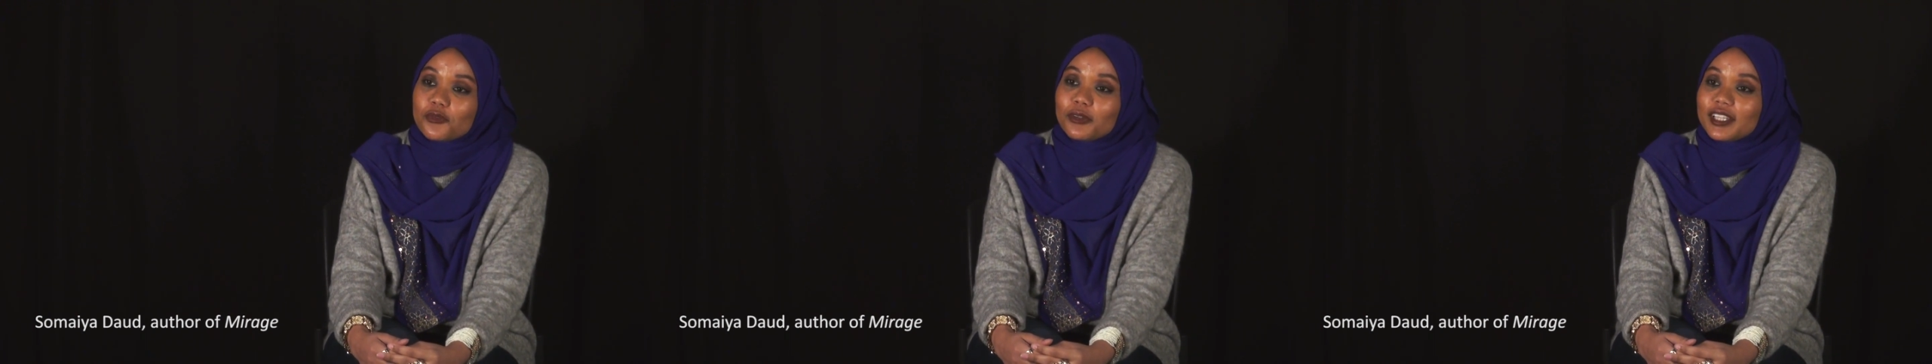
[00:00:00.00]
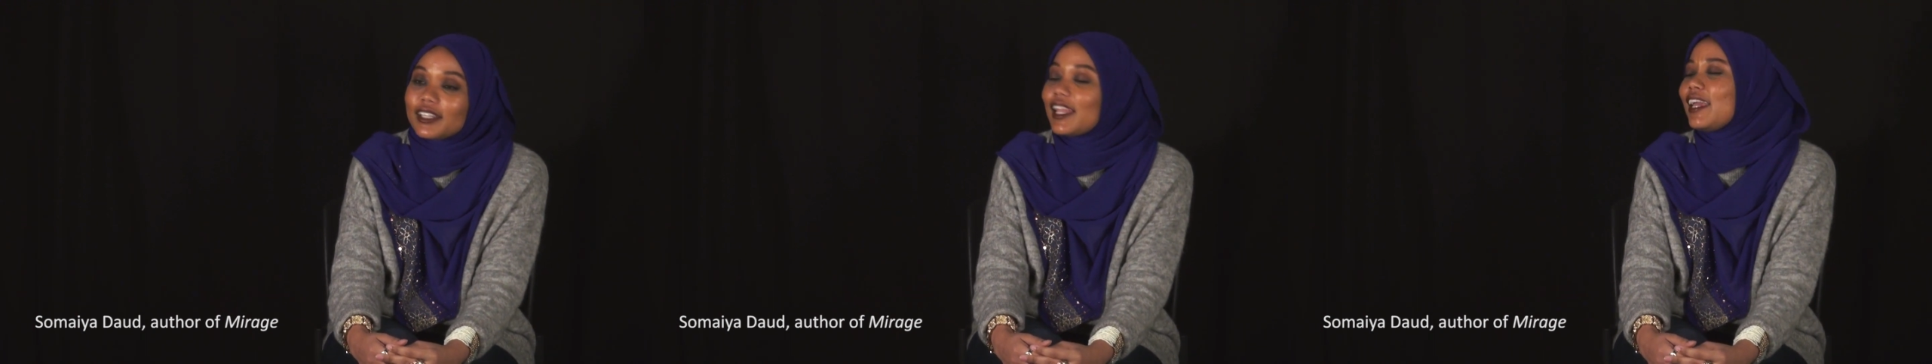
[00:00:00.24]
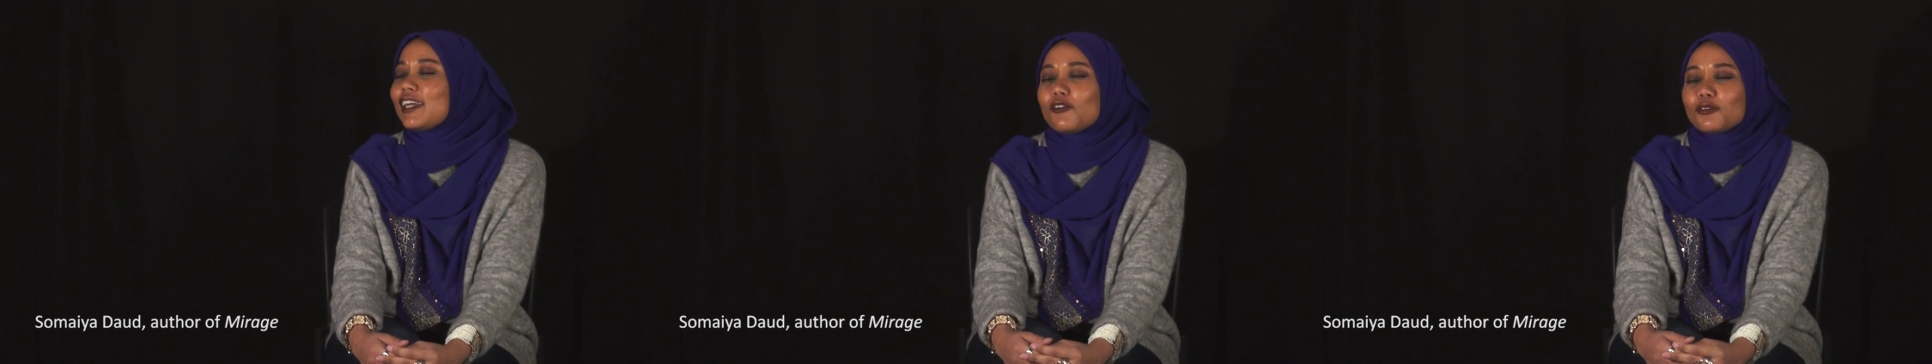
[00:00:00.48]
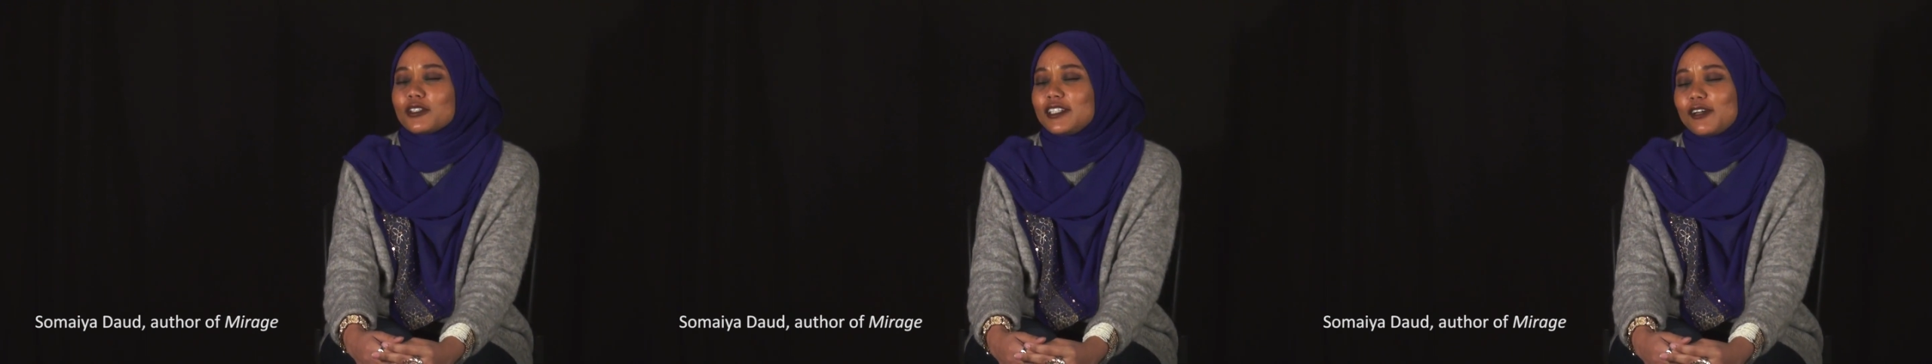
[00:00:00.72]
You really like
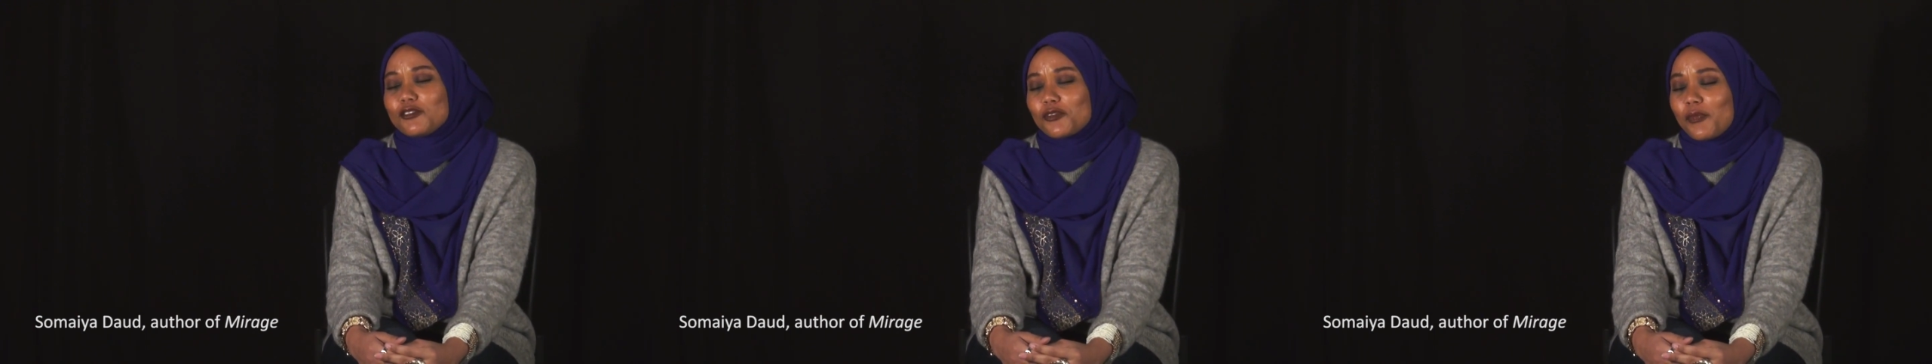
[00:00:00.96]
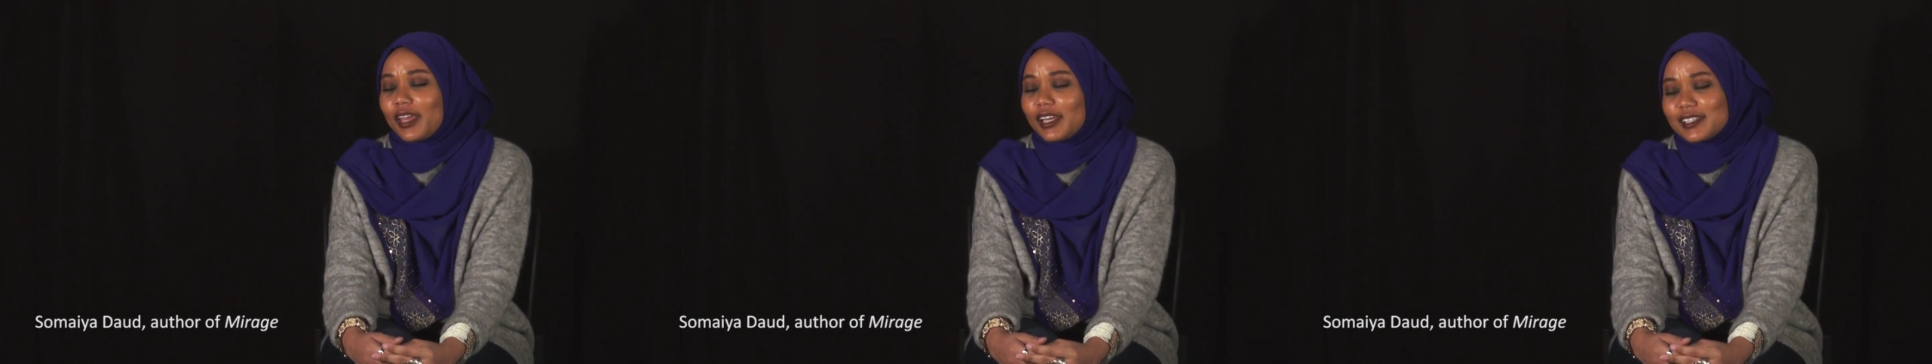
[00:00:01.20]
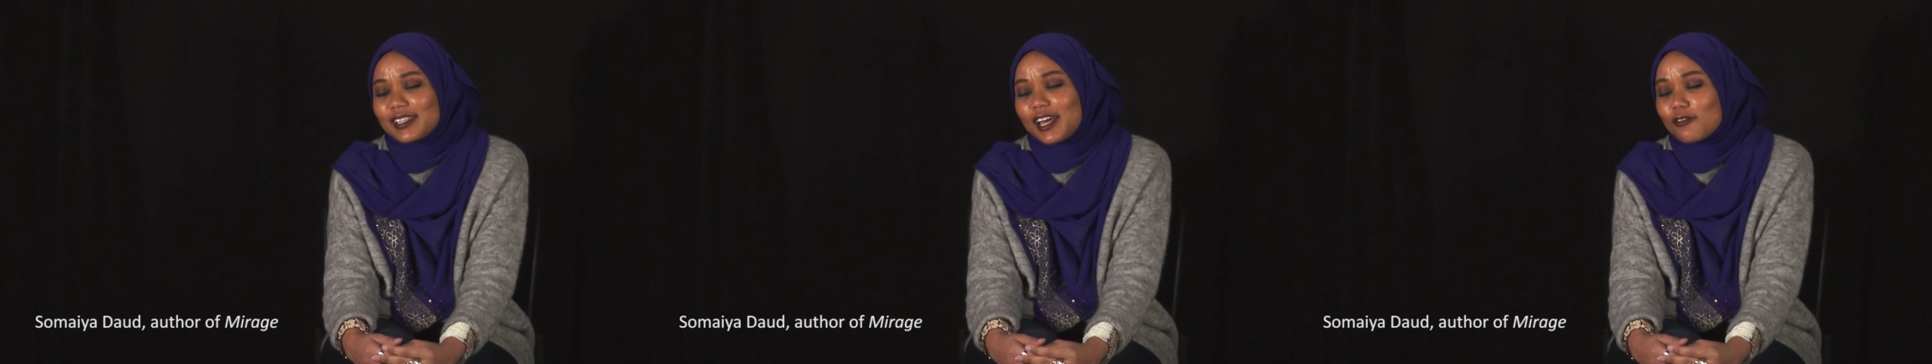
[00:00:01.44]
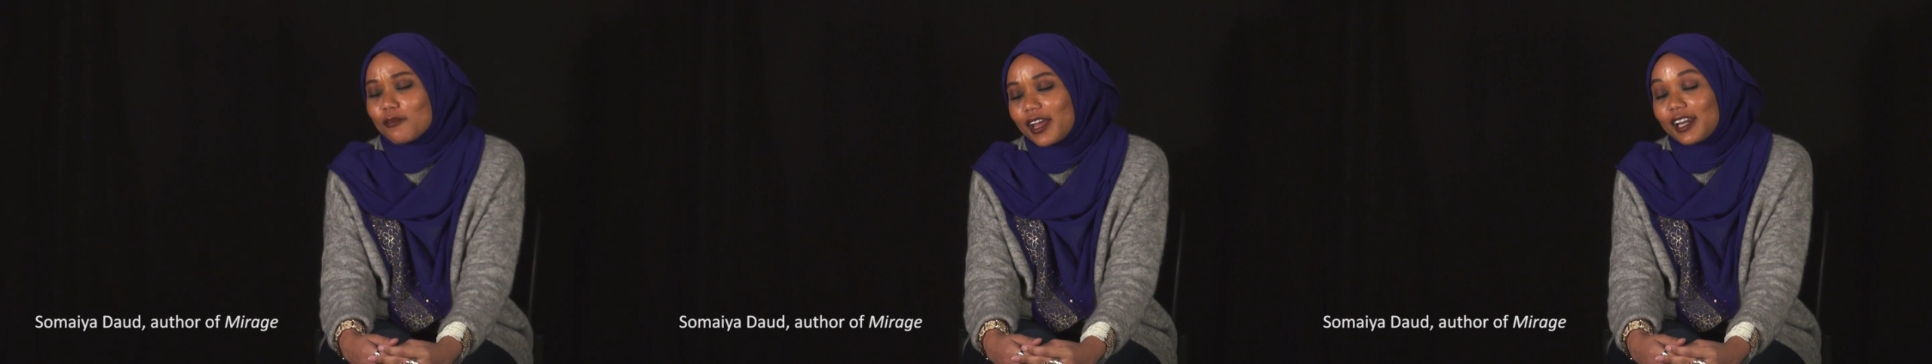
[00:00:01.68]
old stuff, Somaiya, isn't
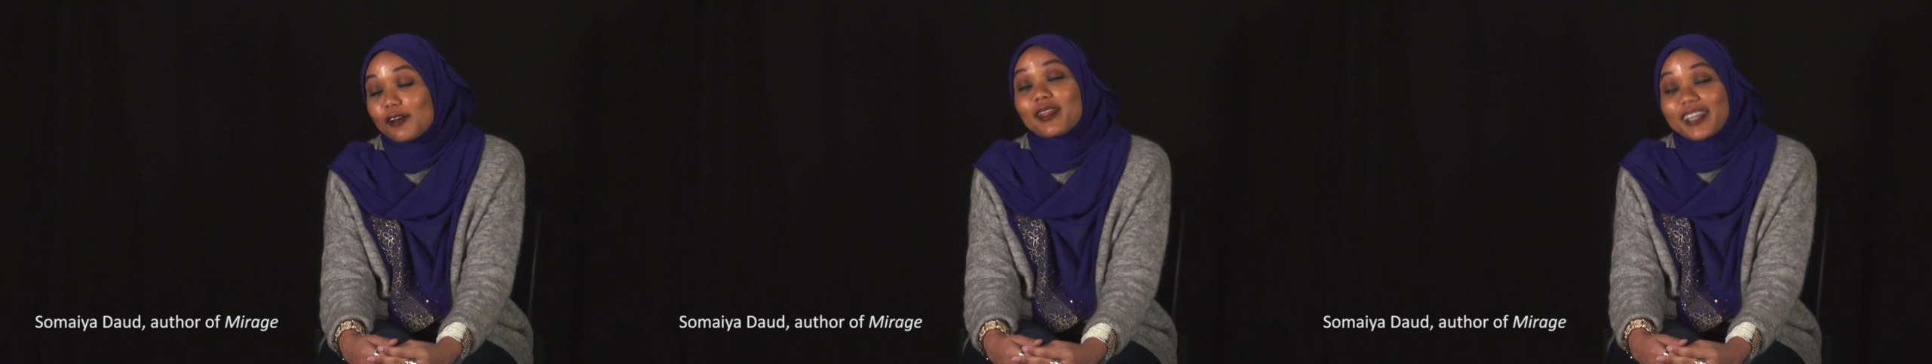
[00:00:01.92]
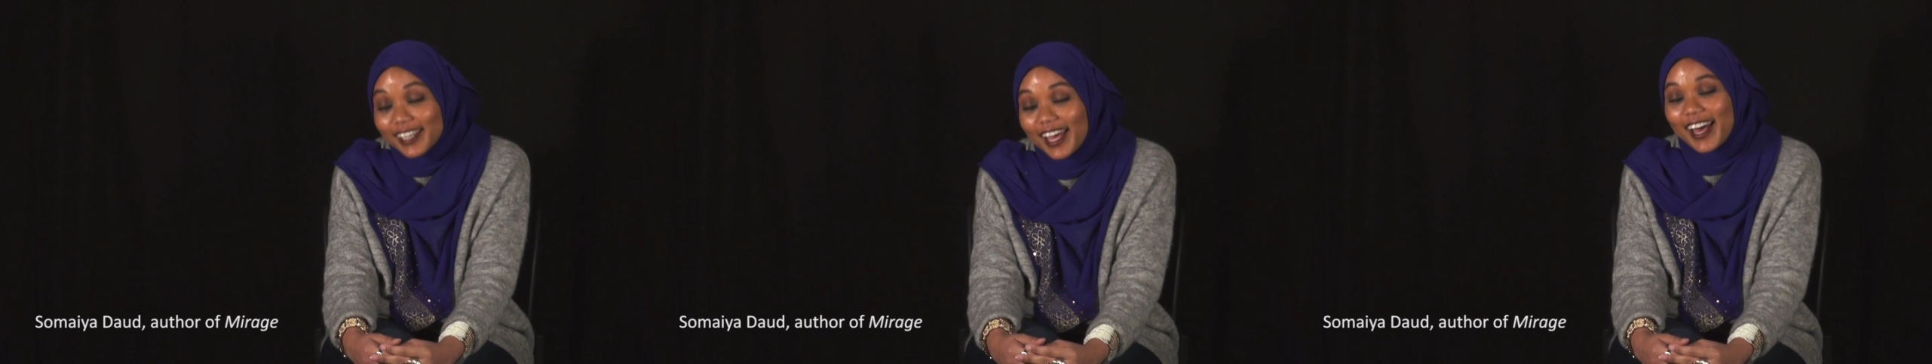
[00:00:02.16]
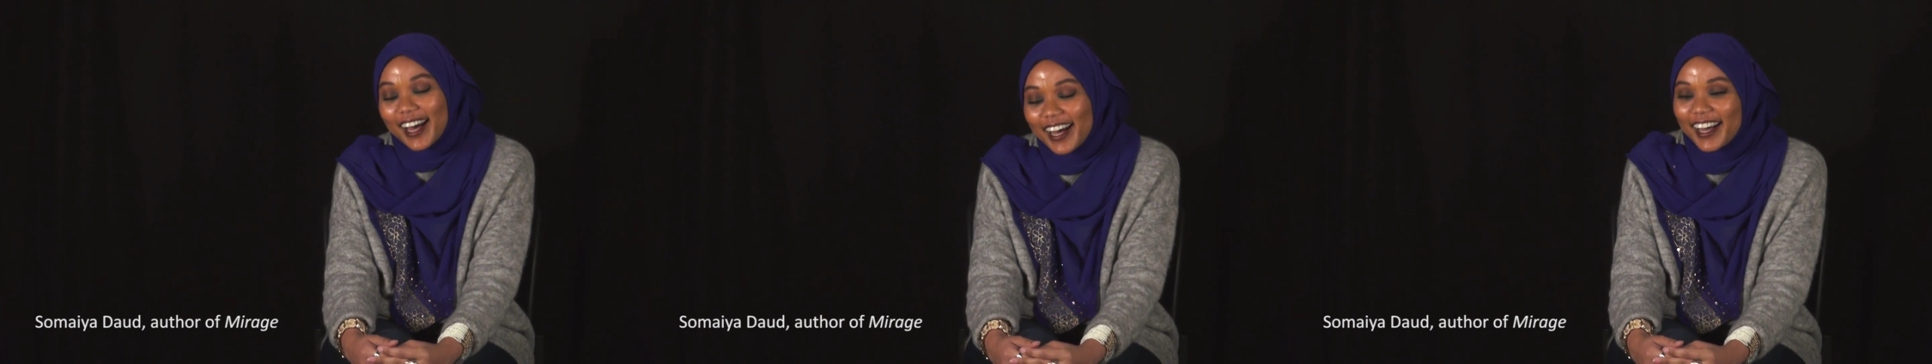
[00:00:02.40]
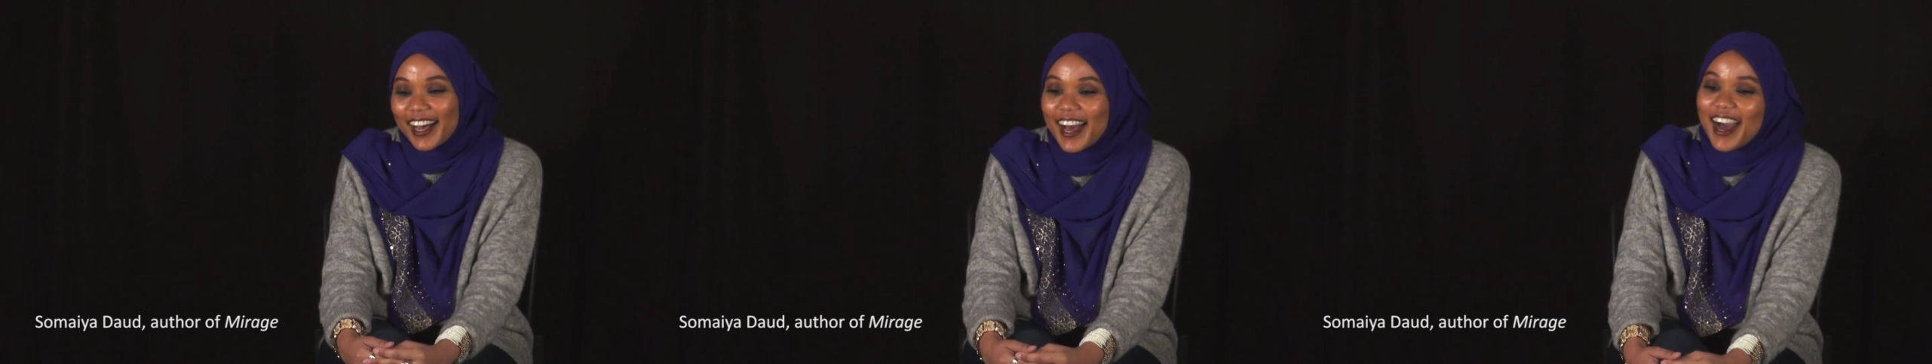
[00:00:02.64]
that right? And I'm like,
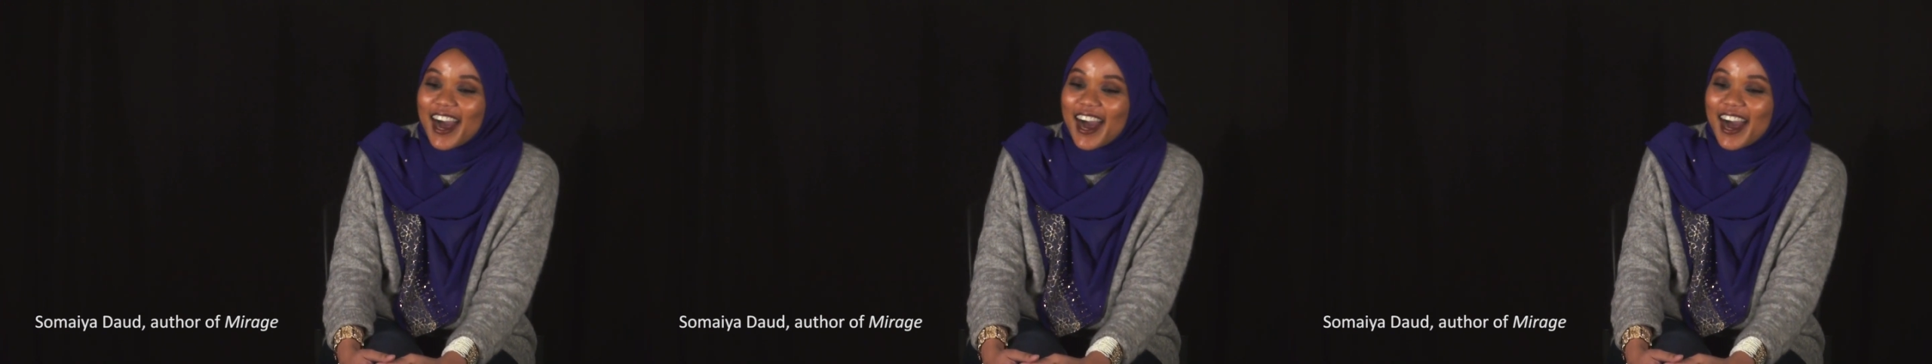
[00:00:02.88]
yeah.